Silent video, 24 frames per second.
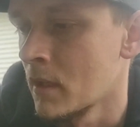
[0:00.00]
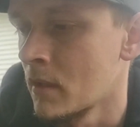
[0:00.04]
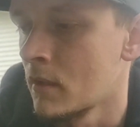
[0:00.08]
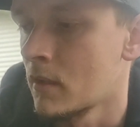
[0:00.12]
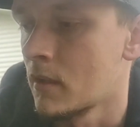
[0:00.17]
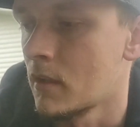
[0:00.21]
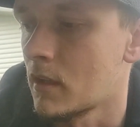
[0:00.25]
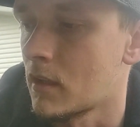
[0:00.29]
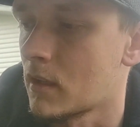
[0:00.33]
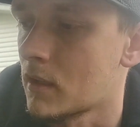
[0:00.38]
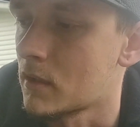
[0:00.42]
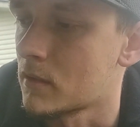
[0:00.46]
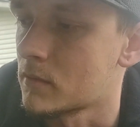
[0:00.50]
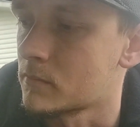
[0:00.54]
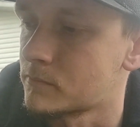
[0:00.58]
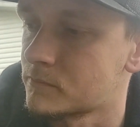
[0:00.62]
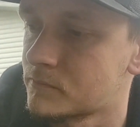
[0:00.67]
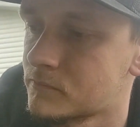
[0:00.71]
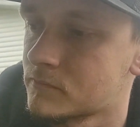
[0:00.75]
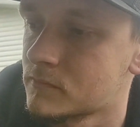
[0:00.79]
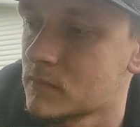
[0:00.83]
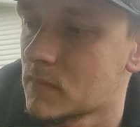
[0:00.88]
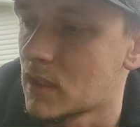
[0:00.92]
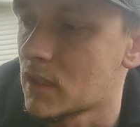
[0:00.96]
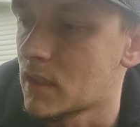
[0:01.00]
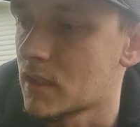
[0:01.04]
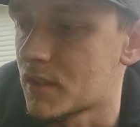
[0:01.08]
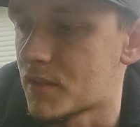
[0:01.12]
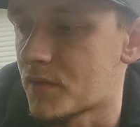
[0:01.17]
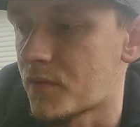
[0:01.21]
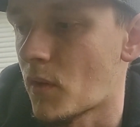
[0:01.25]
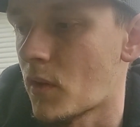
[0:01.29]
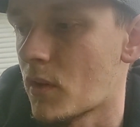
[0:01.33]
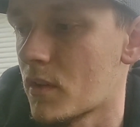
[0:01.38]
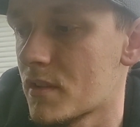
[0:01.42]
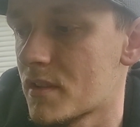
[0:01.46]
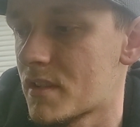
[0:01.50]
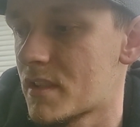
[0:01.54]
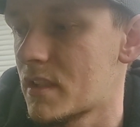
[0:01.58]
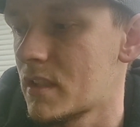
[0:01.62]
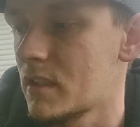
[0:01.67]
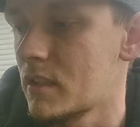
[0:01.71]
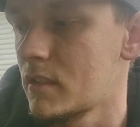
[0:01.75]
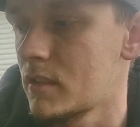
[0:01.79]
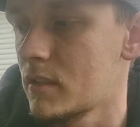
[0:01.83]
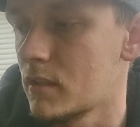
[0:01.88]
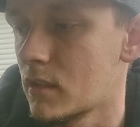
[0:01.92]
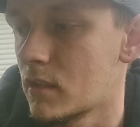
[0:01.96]
As far as
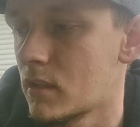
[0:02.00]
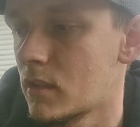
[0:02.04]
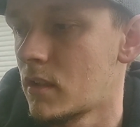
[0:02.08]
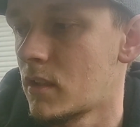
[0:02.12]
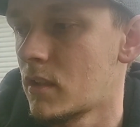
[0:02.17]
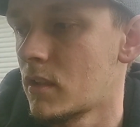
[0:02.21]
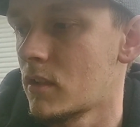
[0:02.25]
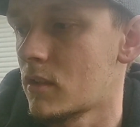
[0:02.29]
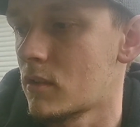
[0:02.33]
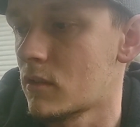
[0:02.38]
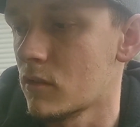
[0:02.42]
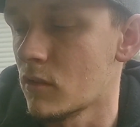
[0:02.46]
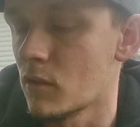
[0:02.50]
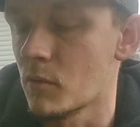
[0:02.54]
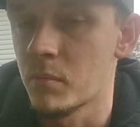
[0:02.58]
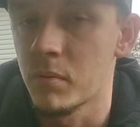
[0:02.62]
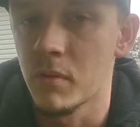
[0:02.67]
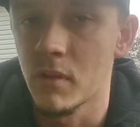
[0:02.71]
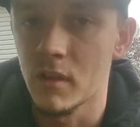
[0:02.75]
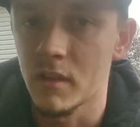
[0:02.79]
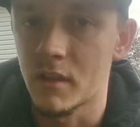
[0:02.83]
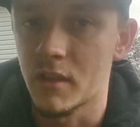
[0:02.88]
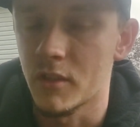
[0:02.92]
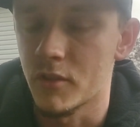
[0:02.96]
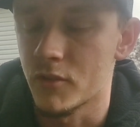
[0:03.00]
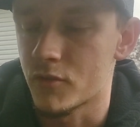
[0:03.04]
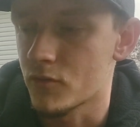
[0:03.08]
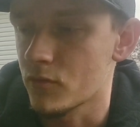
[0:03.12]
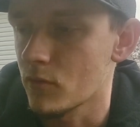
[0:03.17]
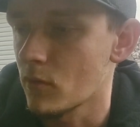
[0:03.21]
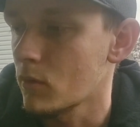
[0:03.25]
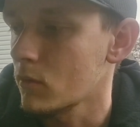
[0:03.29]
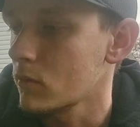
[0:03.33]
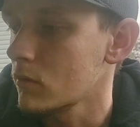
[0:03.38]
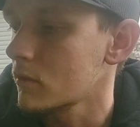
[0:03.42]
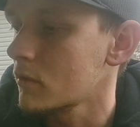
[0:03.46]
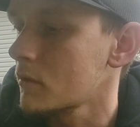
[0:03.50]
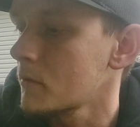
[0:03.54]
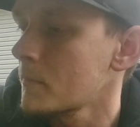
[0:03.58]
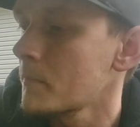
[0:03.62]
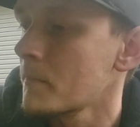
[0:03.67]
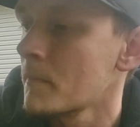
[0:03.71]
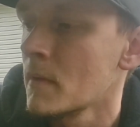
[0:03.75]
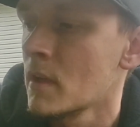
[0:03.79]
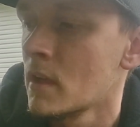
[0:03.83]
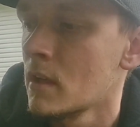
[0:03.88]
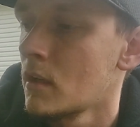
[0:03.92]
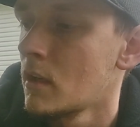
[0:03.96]
the glow plug controller,
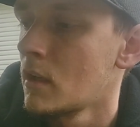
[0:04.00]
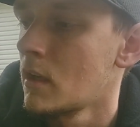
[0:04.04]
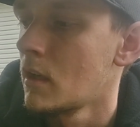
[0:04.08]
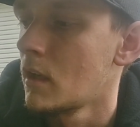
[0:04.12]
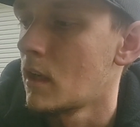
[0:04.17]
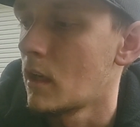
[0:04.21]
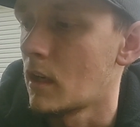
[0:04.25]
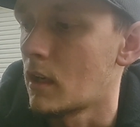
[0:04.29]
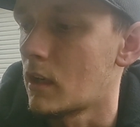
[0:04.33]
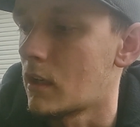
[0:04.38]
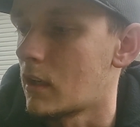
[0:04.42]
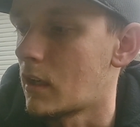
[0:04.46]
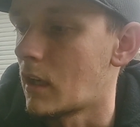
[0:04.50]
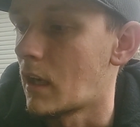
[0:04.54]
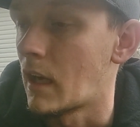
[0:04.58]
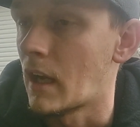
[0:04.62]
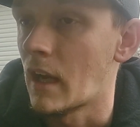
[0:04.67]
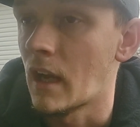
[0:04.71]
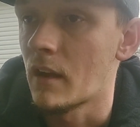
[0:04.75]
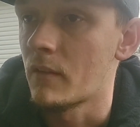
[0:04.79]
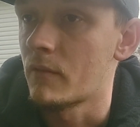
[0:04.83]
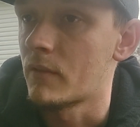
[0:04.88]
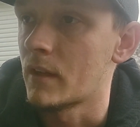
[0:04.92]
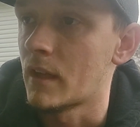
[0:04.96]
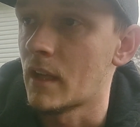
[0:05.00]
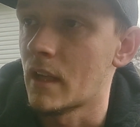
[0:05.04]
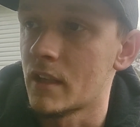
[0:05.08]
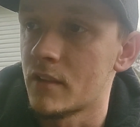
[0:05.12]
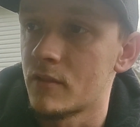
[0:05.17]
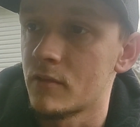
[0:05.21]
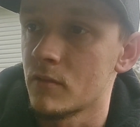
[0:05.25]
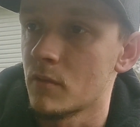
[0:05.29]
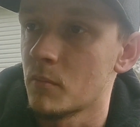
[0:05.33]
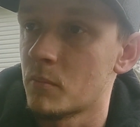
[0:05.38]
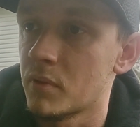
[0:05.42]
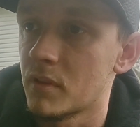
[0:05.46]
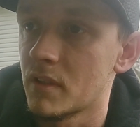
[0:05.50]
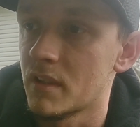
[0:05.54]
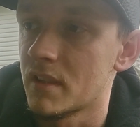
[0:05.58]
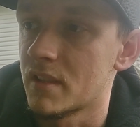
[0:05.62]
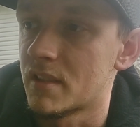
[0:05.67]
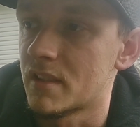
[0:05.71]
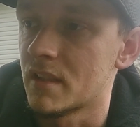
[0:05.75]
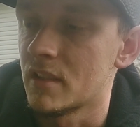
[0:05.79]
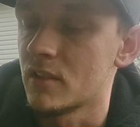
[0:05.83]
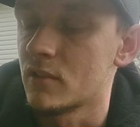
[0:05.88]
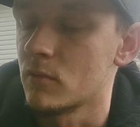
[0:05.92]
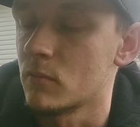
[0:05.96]
I haven't had to replace
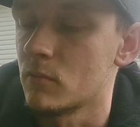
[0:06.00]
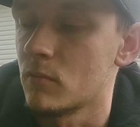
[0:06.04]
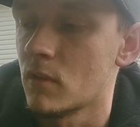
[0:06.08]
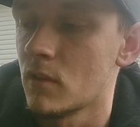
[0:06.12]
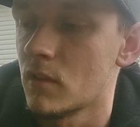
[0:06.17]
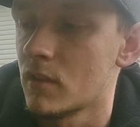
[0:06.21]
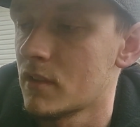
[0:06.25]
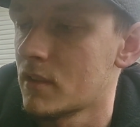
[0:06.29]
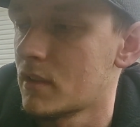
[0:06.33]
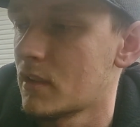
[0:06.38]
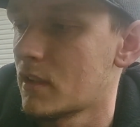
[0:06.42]
either one